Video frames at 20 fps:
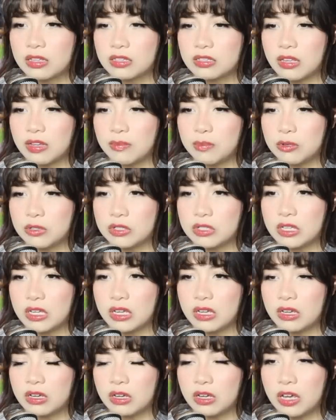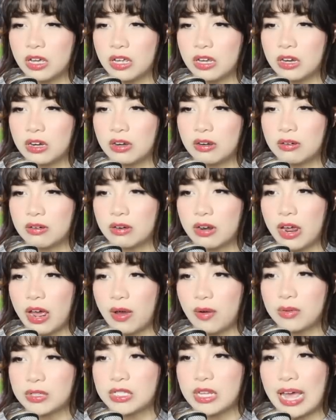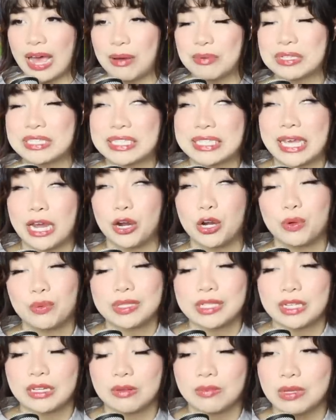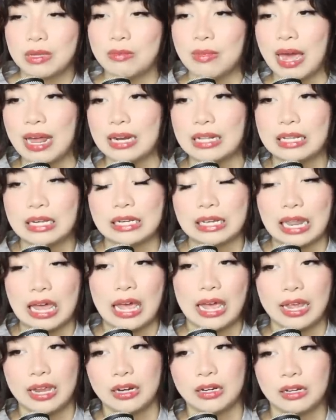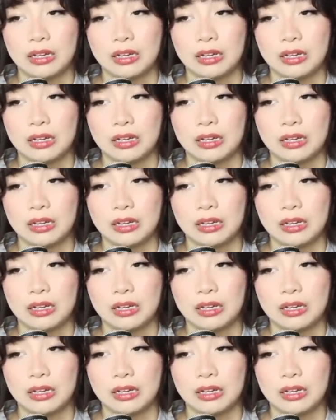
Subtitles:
Debussia. Good. I was scared it was going to be Madelyn Cline.